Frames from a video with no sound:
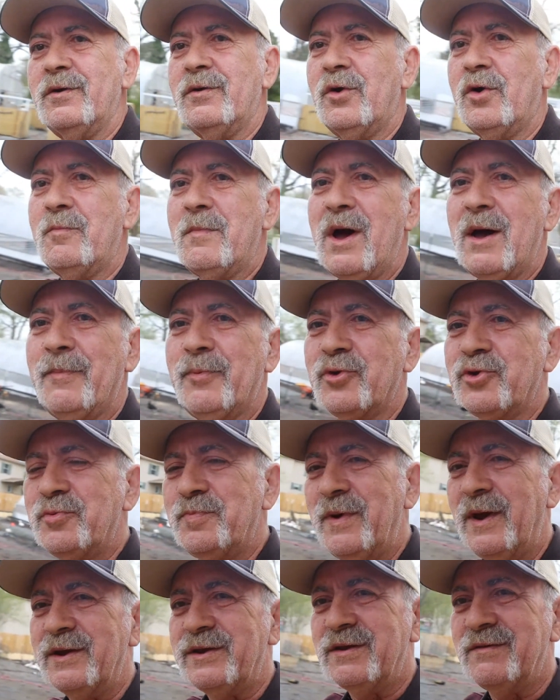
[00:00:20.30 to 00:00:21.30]
on my
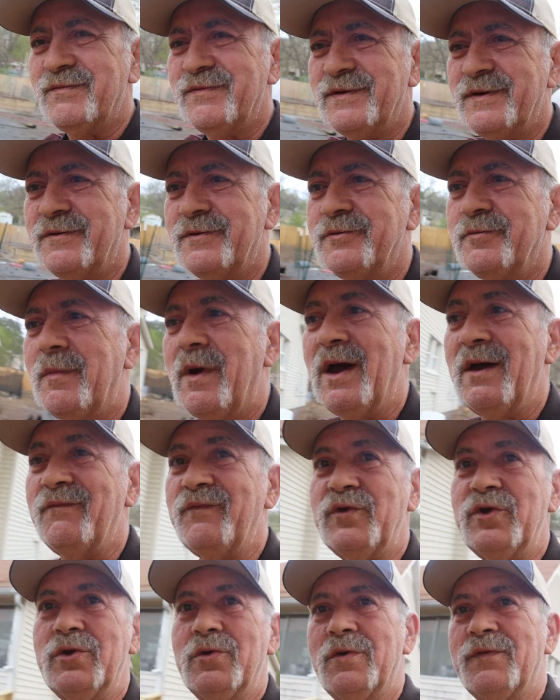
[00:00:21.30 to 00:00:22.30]
perspective or my
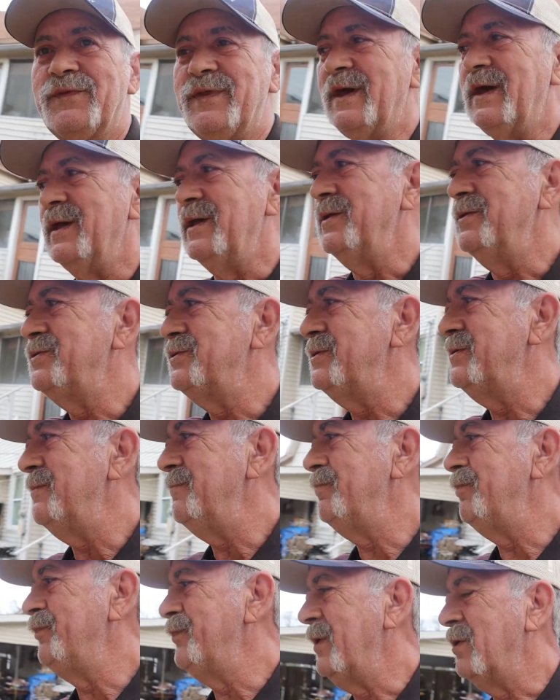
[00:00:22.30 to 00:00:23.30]
view of things.
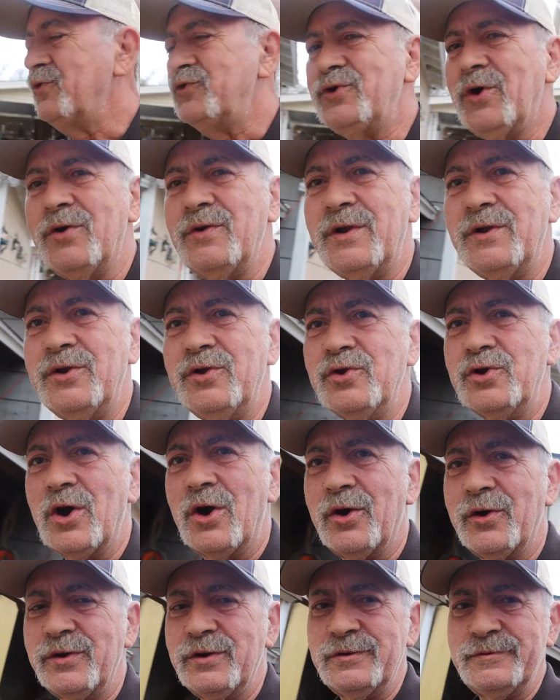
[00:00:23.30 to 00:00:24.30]
Starting a new
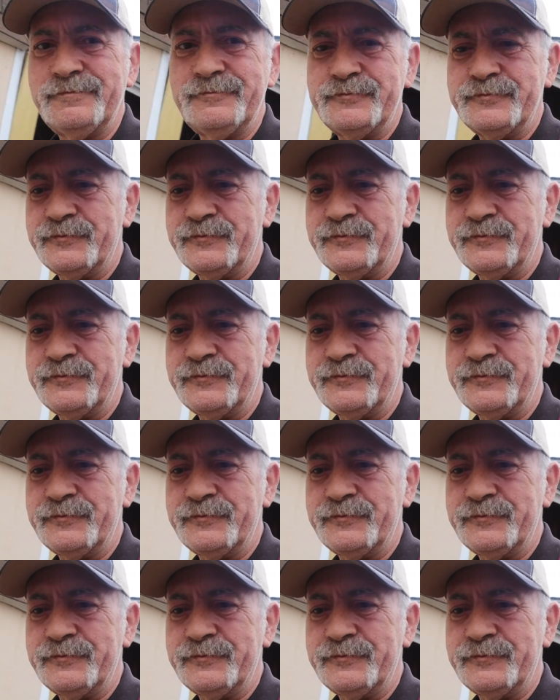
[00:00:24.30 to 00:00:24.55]
garden.